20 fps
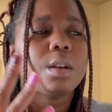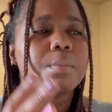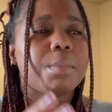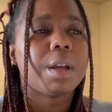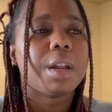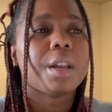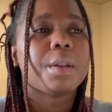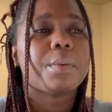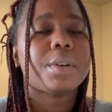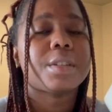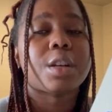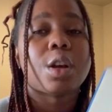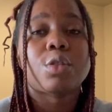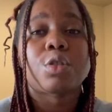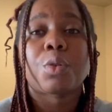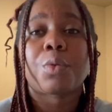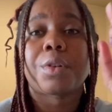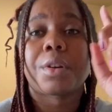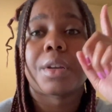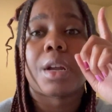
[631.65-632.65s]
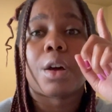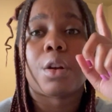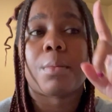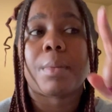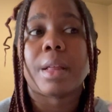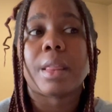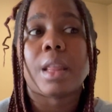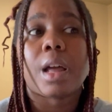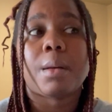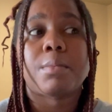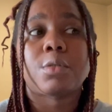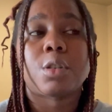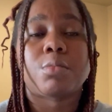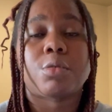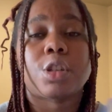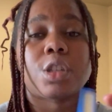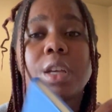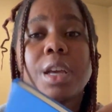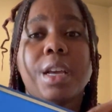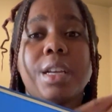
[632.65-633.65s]
But anyways, I also wrote it down on my laptop
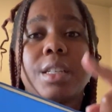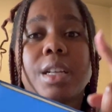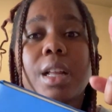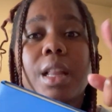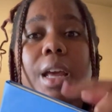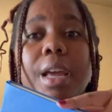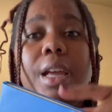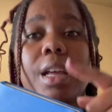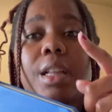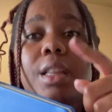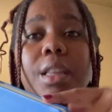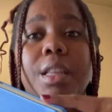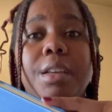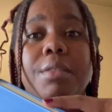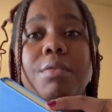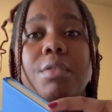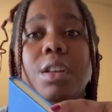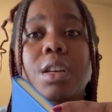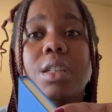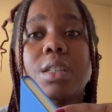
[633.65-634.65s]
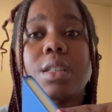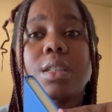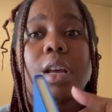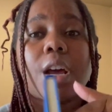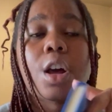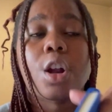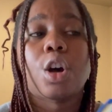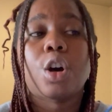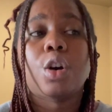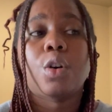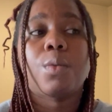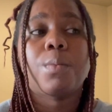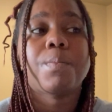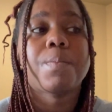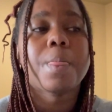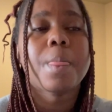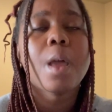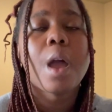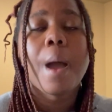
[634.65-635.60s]
just in case I like leave this at home.